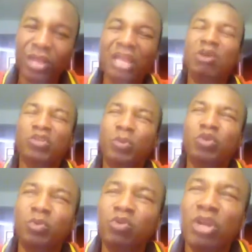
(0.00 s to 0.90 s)
You are
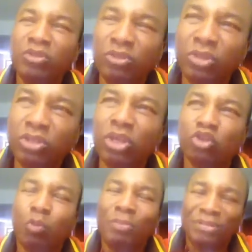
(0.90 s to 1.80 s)
supposed to be going to church
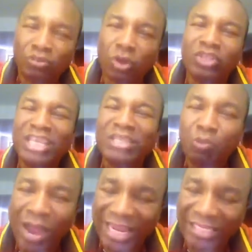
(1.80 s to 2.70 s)
to be taught his
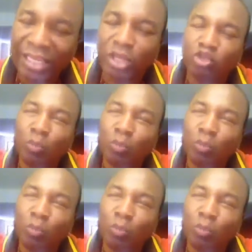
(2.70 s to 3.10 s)
ways,